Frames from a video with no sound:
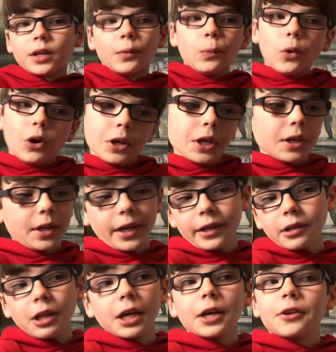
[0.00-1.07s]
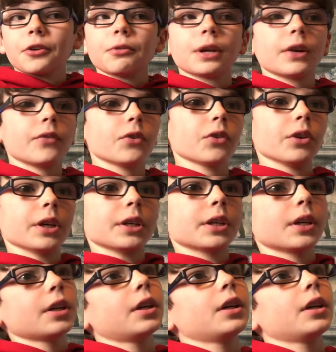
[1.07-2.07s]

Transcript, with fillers: in Walking Dead Land or whatever, like